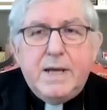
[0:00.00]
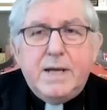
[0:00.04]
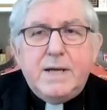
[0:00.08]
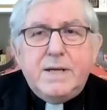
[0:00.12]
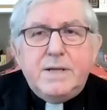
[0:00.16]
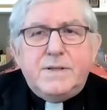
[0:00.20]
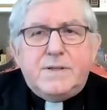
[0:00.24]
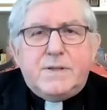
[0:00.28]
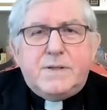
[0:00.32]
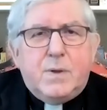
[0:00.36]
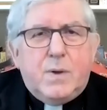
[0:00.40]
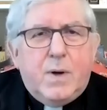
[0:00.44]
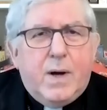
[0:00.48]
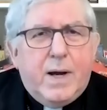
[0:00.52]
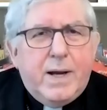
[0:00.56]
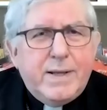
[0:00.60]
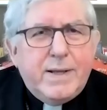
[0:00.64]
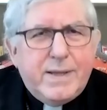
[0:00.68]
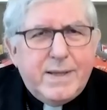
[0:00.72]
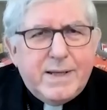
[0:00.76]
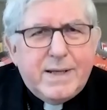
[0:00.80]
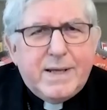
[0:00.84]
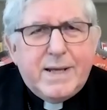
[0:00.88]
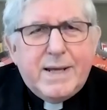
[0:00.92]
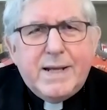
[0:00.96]
And so I
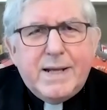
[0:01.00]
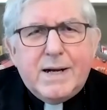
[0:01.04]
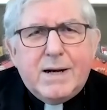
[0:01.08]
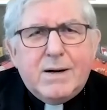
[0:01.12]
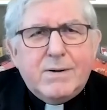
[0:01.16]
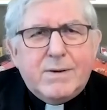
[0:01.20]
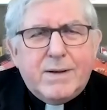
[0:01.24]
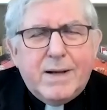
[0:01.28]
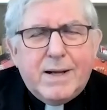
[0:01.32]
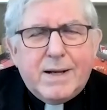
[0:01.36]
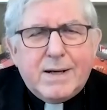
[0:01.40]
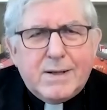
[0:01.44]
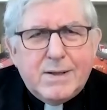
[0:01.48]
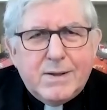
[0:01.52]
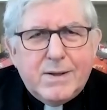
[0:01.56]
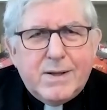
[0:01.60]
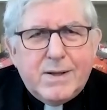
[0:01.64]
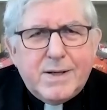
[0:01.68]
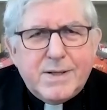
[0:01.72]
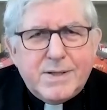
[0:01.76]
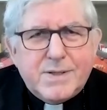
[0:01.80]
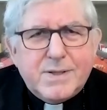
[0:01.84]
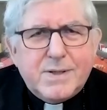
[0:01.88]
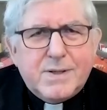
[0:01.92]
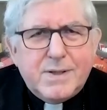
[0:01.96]
think in our
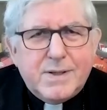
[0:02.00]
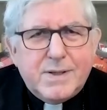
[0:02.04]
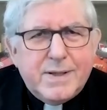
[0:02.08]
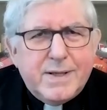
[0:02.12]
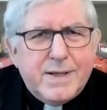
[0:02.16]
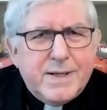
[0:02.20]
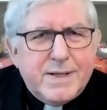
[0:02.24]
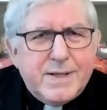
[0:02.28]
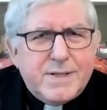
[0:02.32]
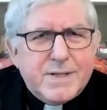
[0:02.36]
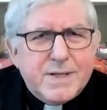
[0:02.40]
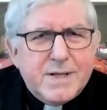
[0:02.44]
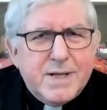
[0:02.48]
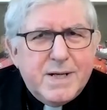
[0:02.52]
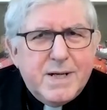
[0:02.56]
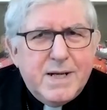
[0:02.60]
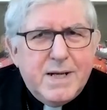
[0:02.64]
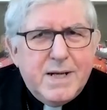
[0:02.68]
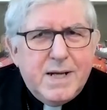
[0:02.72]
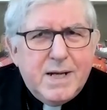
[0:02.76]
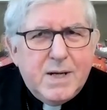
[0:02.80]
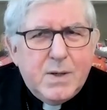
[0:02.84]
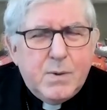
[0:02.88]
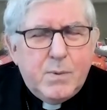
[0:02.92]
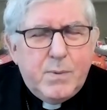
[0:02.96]
technological age,
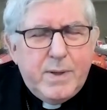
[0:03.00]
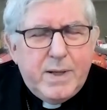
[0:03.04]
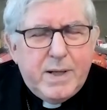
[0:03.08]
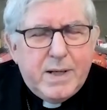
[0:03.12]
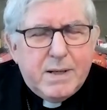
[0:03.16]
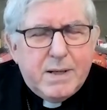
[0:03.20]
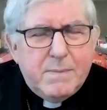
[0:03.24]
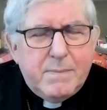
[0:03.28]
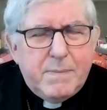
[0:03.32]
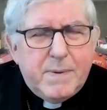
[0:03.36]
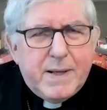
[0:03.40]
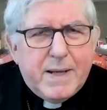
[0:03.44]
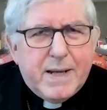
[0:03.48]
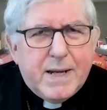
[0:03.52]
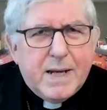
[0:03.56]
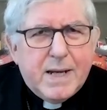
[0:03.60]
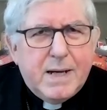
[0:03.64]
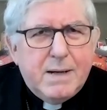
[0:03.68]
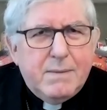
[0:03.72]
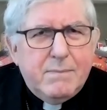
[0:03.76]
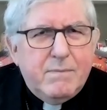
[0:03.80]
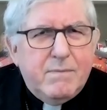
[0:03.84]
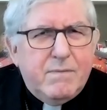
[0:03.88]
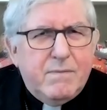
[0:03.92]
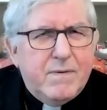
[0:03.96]
we can
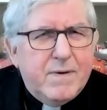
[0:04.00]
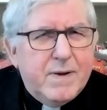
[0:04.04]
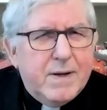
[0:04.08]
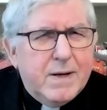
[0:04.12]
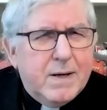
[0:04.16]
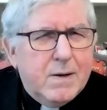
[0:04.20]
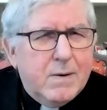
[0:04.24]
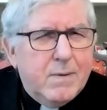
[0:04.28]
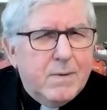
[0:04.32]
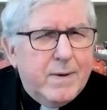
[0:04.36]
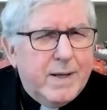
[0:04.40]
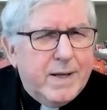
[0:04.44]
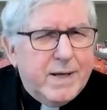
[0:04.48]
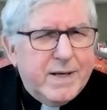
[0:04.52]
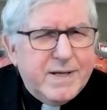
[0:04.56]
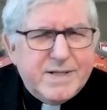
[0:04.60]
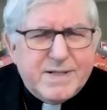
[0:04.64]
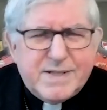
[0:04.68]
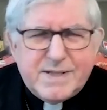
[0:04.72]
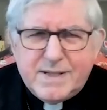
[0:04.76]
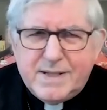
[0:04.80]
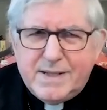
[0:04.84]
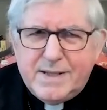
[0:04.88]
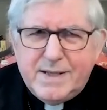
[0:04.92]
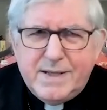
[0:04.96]
become very
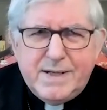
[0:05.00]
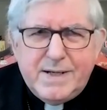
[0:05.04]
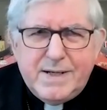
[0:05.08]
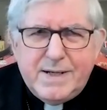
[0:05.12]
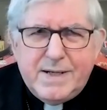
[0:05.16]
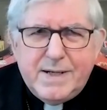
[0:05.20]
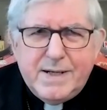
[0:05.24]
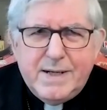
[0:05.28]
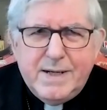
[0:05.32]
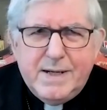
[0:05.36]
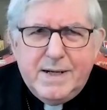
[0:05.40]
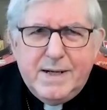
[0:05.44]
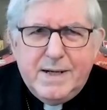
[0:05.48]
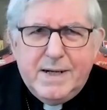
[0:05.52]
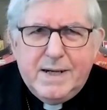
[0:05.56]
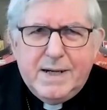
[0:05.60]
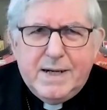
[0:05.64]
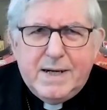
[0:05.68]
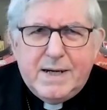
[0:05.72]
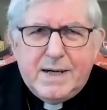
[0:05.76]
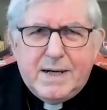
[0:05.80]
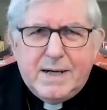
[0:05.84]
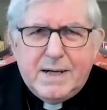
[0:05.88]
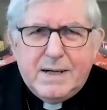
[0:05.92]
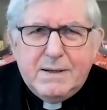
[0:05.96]
isolated.
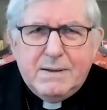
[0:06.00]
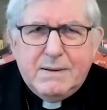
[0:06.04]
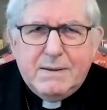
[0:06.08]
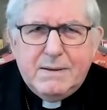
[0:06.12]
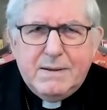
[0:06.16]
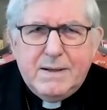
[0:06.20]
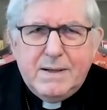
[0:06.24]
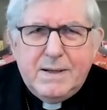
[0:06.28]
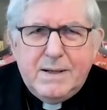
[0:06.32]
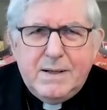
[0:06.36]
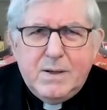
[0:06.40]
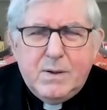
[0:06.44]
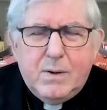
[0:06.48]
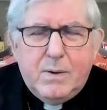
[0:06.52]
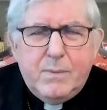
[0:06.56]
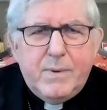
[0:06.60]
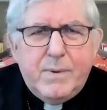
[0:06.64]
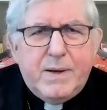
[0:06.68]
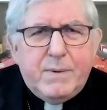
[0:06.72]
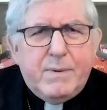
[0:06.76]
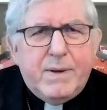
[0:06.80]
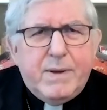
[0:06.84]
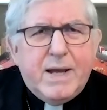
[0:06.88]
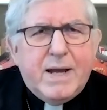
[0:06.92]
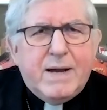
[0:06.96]
You know,
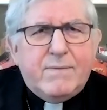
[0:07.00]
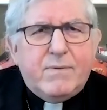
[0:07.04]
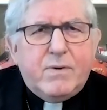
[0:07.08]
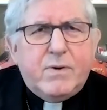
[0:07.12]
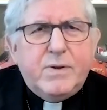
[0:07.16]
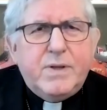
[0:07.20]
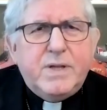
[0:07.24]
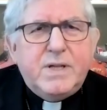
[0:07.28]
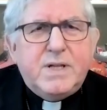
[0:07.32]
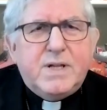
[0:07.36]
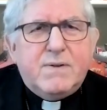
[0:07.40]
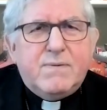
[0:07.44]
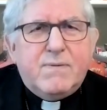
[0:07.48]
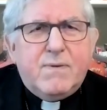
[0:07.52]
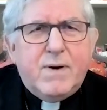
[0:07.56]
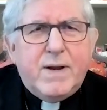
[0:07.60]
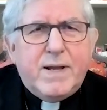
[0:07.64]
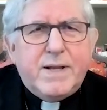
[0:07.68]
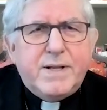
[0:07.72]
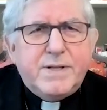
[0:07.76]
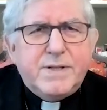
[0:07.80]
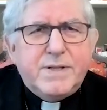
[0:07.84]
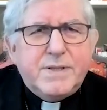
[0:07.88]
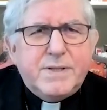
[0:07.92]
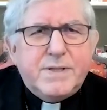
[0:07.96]
we have all these
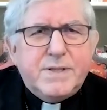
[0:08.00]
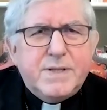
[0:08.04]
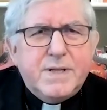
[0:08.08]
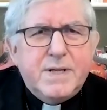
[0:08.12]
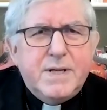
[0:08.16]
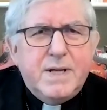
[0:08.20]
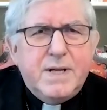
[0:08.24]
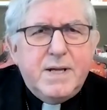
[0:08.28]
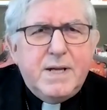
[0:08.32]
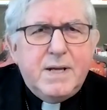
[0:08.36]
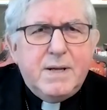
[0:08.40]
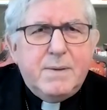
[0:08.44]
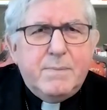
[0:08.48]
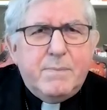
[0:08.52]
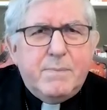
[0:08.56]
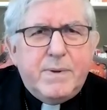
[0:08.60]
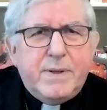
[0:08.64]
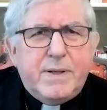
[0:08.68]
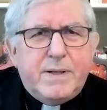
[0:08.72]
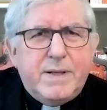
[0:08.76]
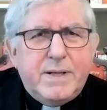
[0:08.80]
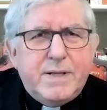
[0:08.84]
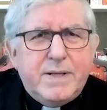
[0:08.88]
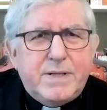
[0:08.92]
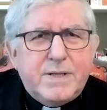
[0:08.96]
friends,
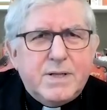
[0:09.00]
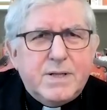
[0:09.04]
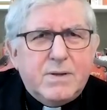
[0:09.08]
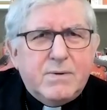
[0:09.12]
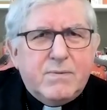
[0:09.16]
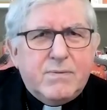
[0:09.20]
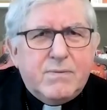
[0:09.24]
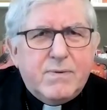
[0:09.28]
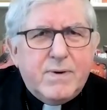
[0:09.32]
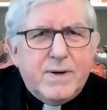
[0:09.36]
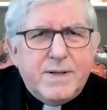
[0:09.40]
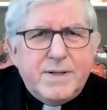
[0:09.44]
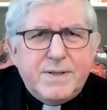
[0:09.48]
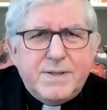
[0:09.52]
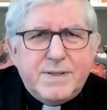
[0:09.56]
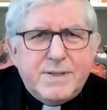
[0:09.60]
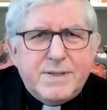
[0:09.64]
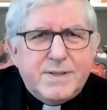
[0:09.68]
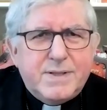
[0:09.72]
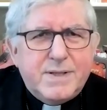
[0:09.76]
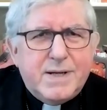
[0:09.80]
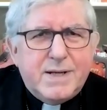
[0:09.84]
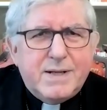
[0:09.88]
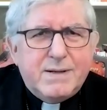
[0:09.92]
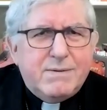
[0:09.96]
but digital friends
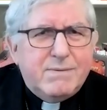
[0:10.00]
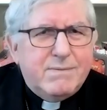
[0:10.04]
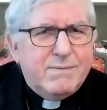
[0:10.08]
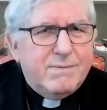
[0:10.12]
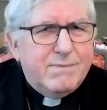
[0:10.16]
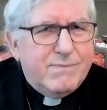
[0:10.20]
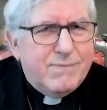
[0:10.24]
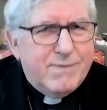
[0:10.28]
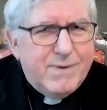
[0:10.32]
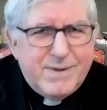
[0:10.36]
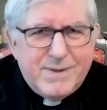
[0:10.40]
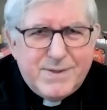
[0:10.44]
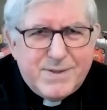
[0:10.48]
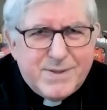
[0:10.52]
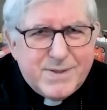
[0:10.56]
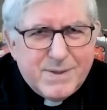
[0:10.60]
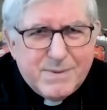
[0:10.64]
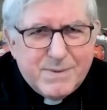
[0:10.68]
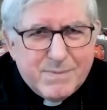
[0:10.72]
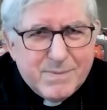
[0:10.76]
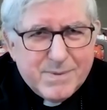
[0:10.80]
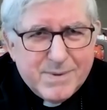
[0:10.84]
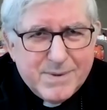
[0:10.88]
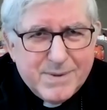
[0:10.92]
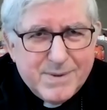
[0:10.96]
is not
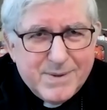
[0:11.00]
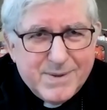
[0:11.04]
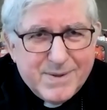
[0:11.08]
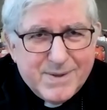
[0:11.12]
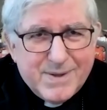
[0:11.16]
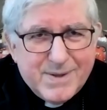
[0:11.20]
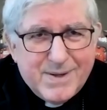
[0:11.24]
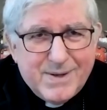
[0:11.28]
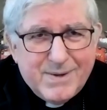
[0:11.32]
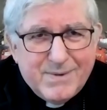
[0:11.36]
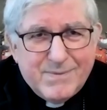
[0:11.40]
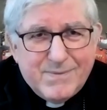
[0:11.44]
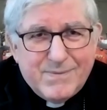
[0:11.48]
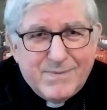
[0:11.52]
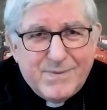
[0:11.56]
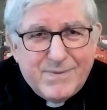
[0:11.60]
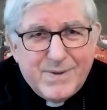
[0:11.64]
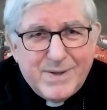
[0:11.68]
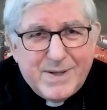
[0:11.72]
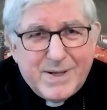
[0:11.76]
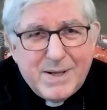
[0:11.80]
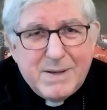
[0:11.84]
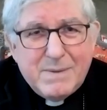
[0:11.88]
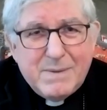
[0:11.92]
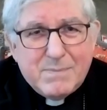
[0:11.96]
friendship of
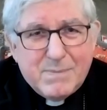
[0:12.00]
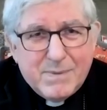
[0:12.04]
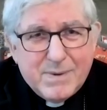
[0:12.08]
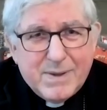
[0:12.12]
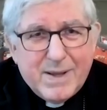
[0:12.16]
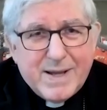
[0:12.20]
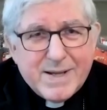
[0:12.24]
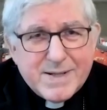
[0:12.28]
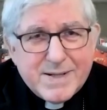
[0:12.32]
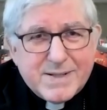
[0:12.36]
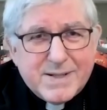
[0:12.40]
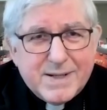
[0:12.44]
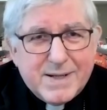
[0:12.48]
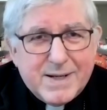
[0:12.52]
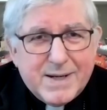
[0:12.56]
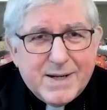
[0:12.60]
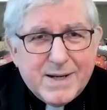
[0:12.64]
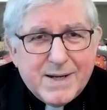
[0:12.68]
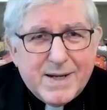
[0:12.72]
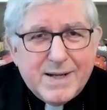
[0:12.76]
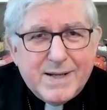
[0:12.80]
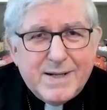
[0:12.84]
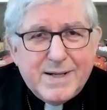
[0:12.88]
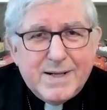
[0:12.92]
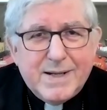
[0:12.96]
the deep, lasting
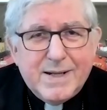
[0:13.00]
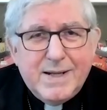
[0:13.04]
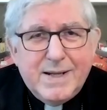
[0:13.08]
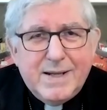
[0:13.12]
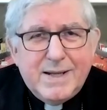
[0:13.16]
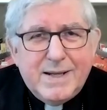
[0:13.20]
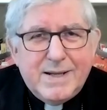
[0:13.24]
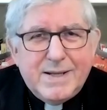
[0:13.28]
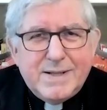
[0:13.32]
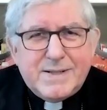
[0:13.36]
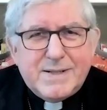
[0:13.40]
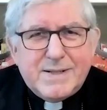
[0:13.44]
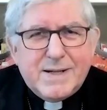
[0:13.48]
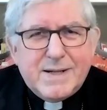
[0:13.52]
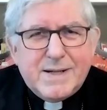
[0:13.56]
kind. It's a